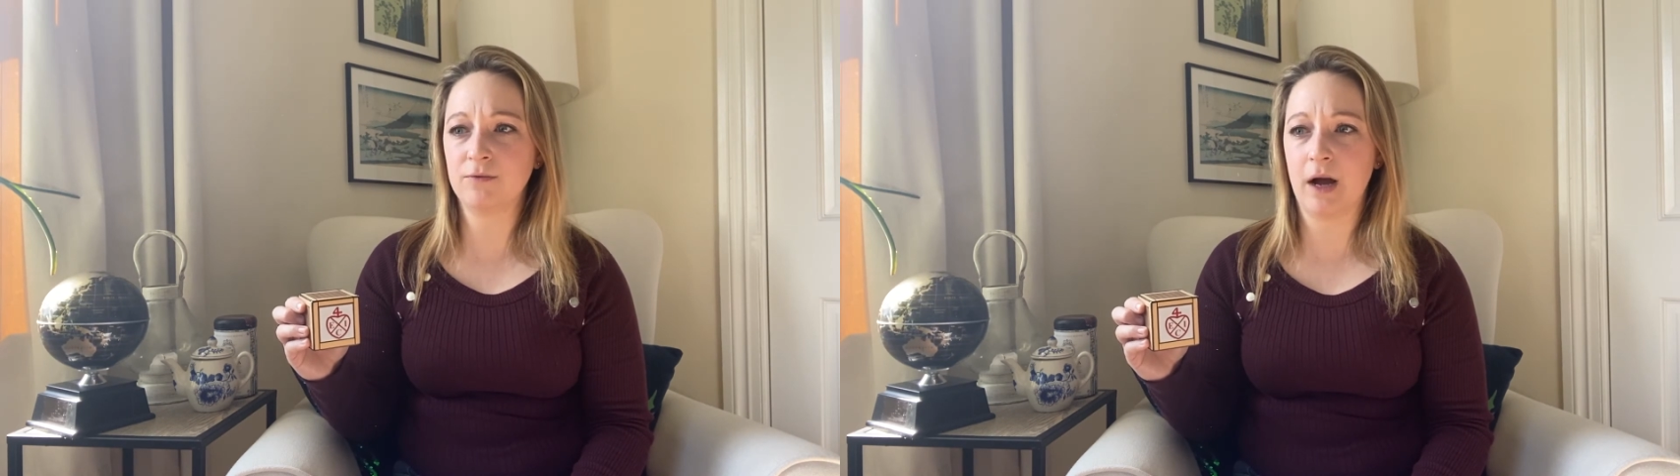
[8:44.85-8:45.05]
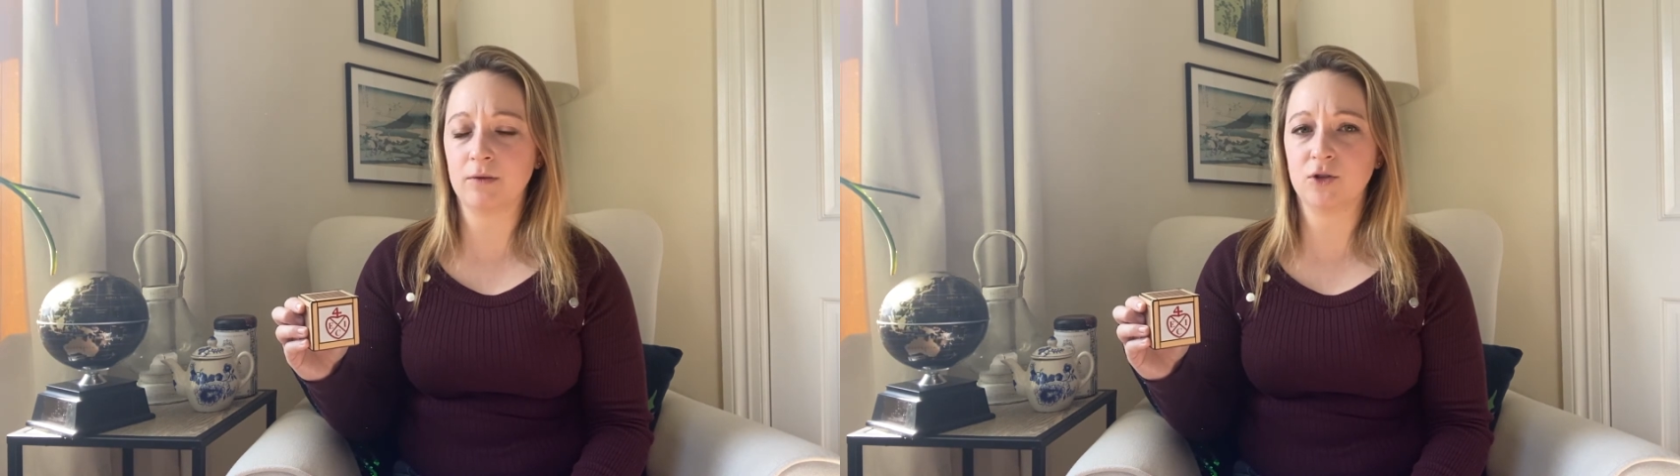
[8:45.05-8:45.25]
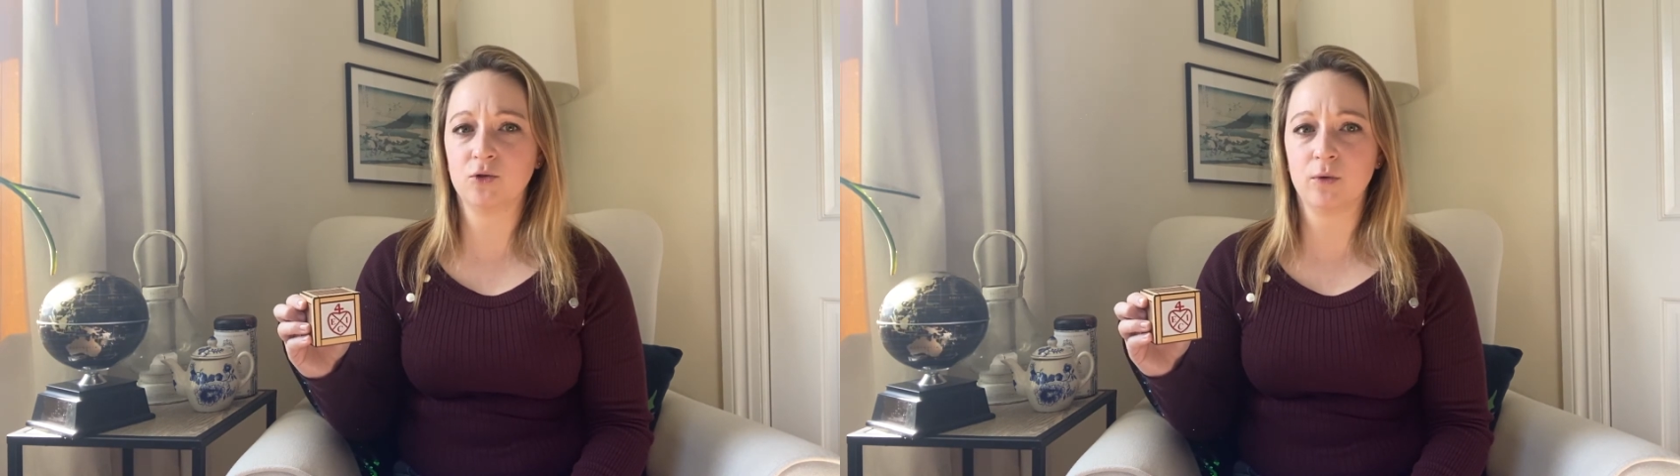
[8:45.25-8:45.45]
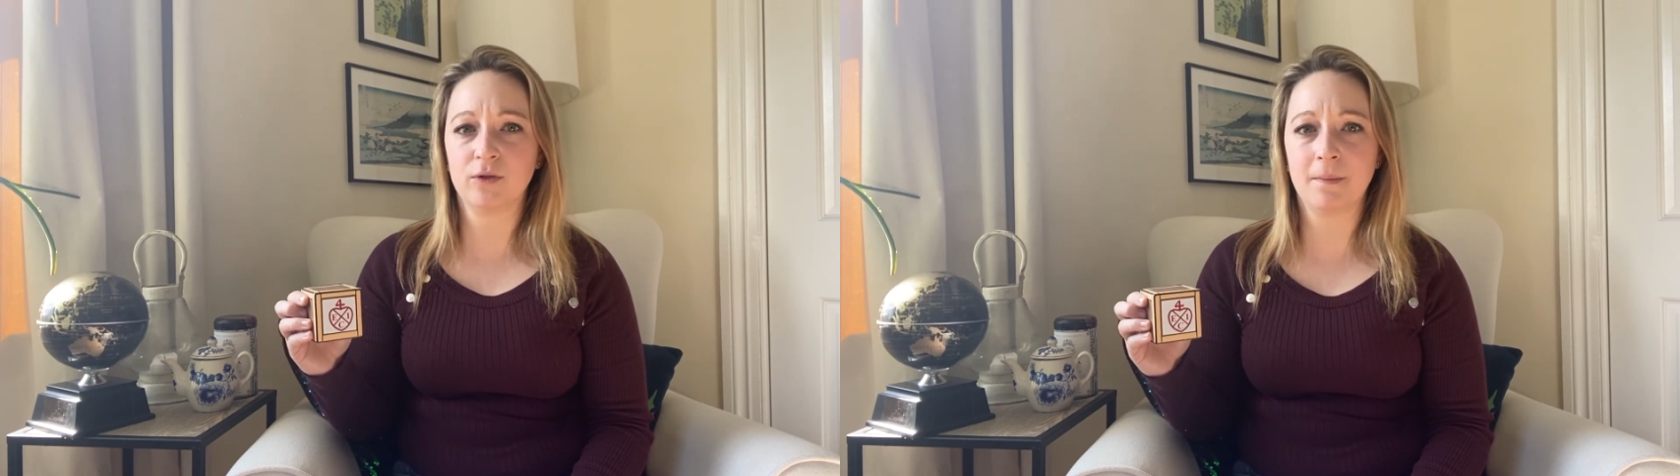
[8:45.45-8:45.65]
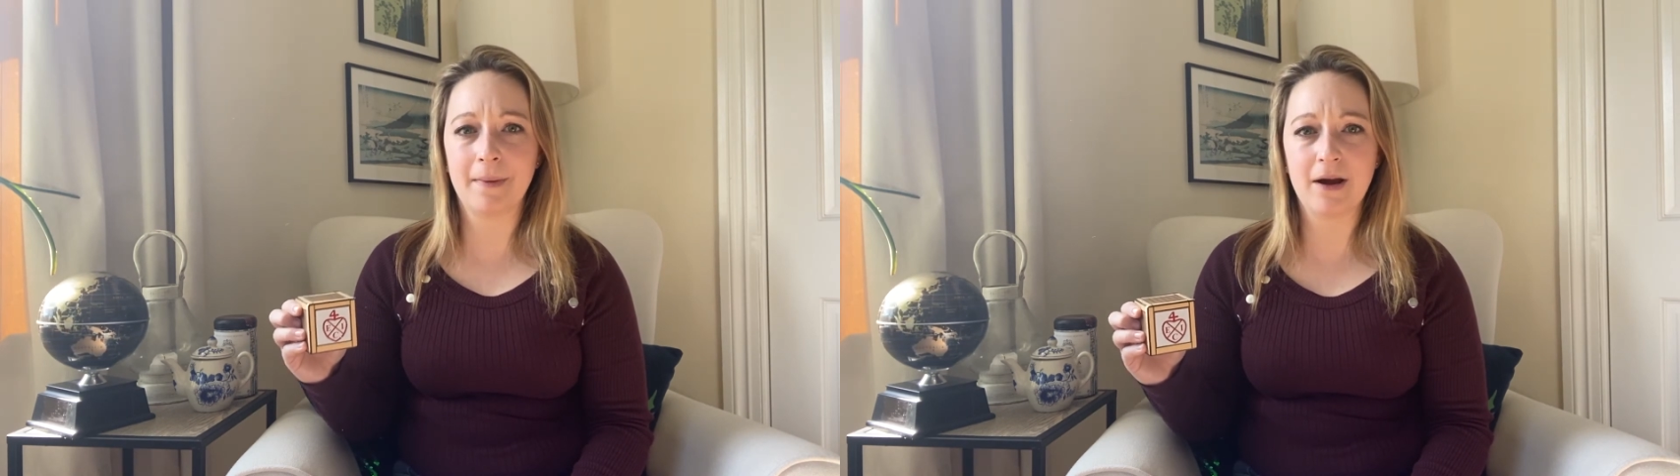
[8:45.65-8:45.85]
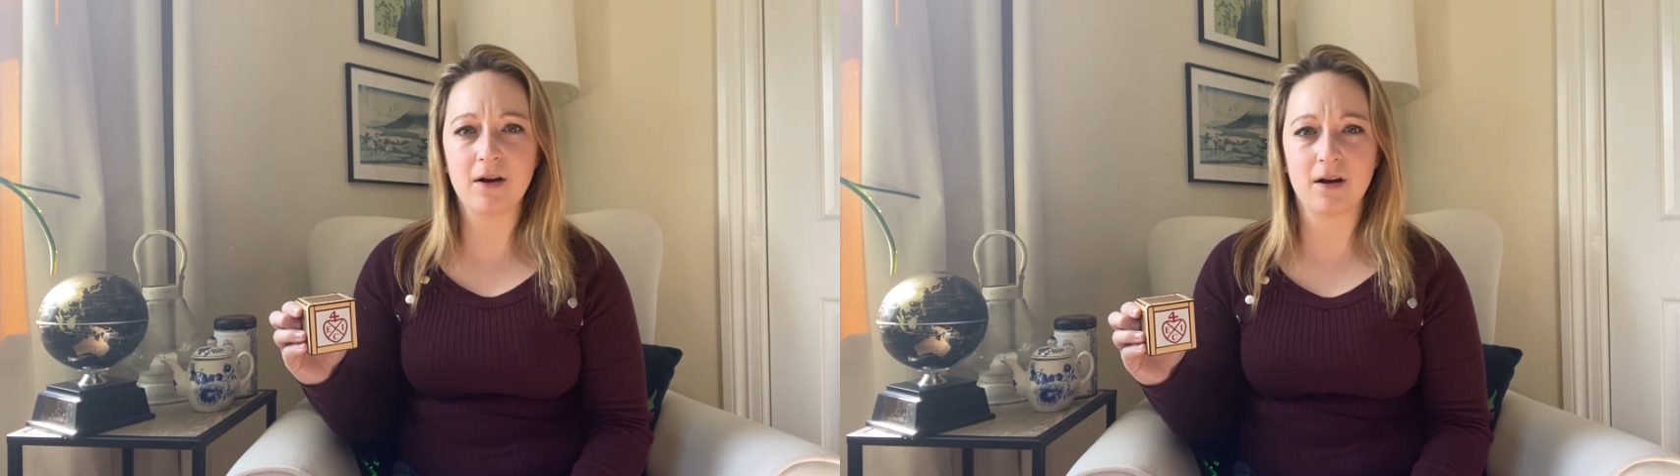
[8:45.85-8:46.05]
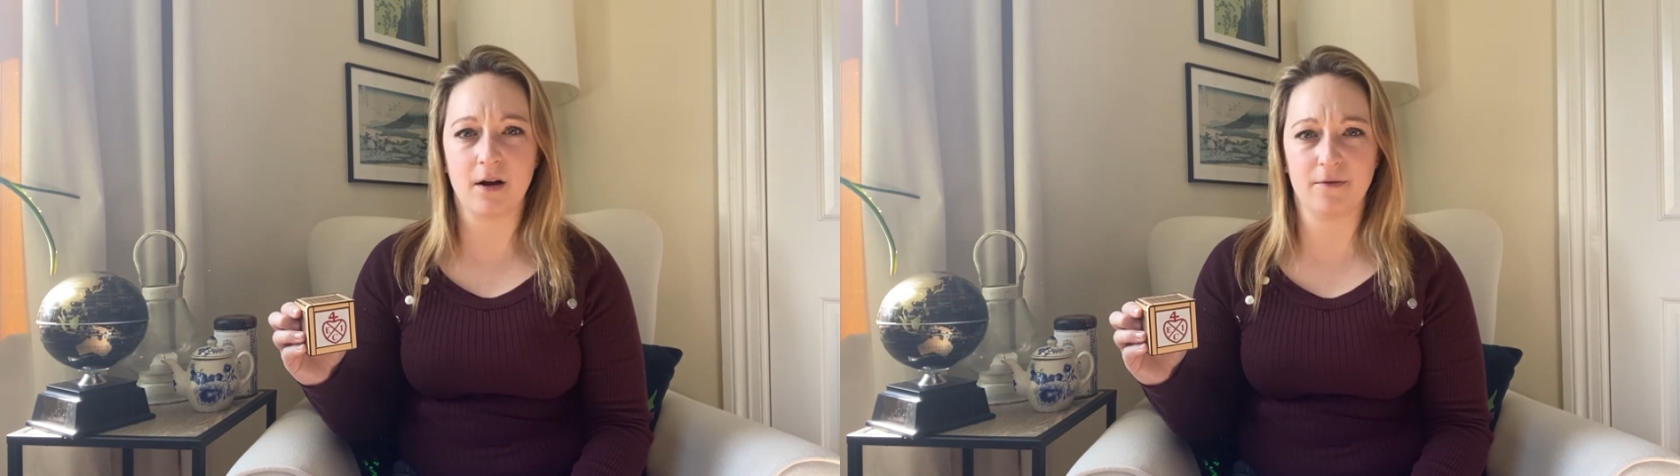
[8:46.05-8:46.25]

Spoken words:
route to North America